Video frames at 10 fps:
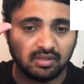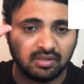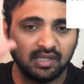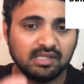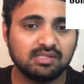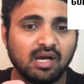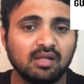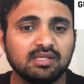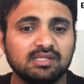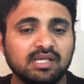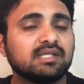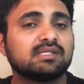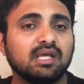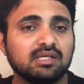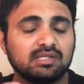These are the 6
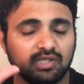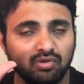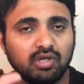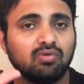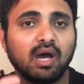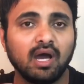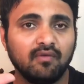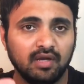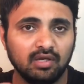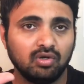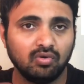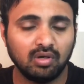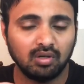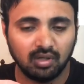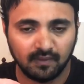things you need to have it in
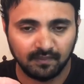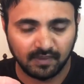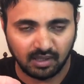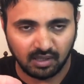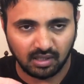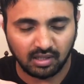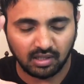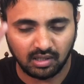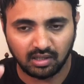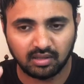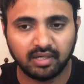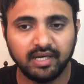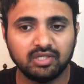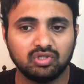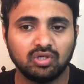your
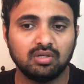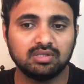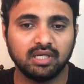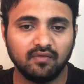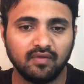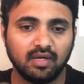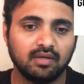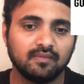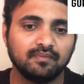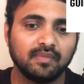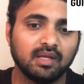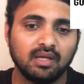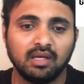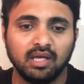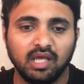credential certificate.
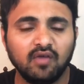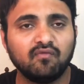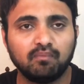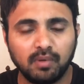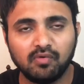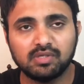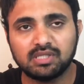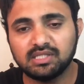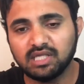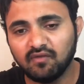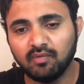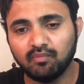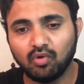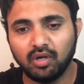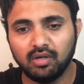If previously
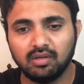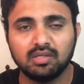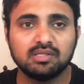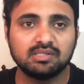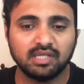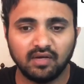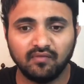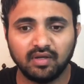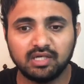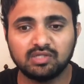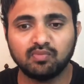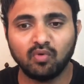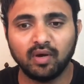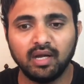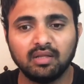self-employed, certificates
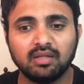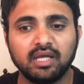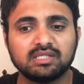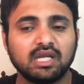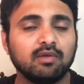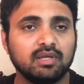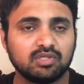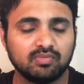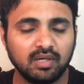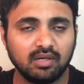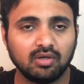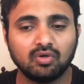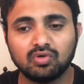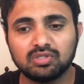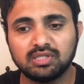providing the establishment
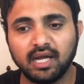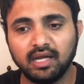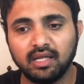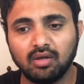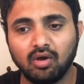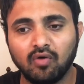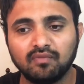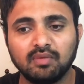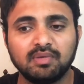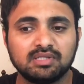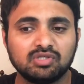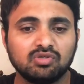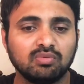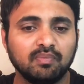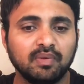good standing of the business
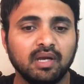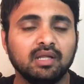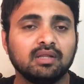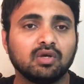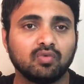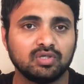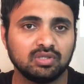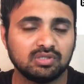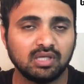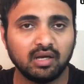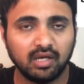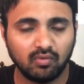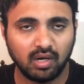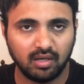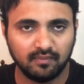of the period in the questions are
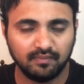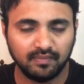required.